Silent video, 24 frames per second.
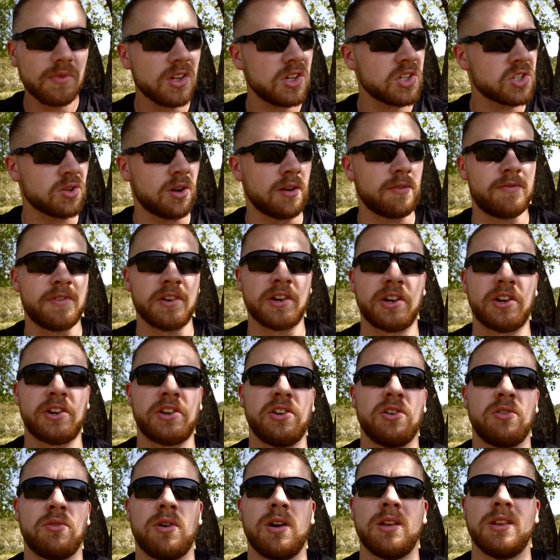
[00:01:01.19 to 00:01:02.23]
So I figured,
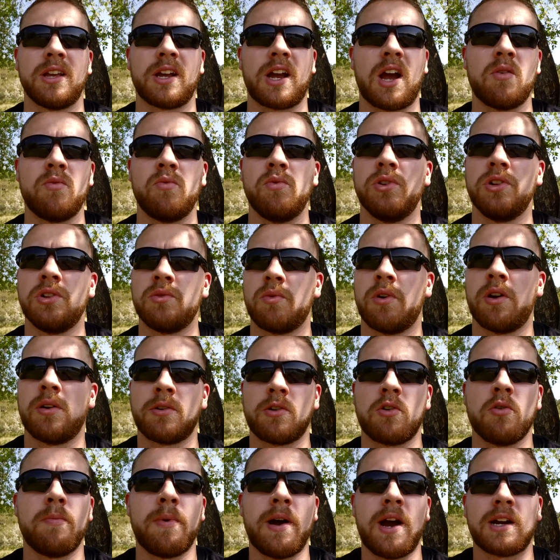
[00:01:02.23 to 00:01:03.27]
like I really want to
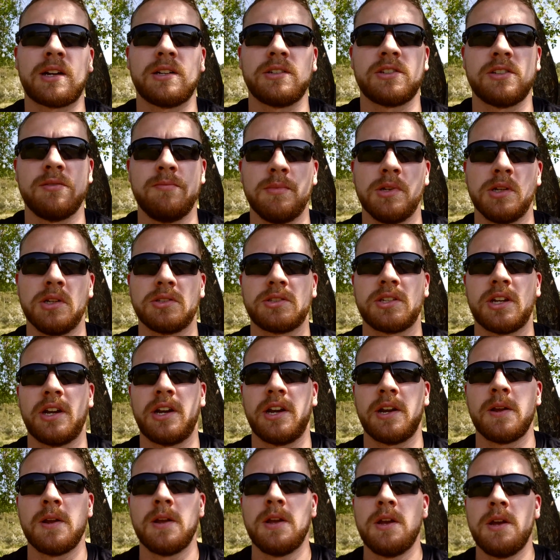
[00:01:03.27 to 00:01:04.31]
go back into the military.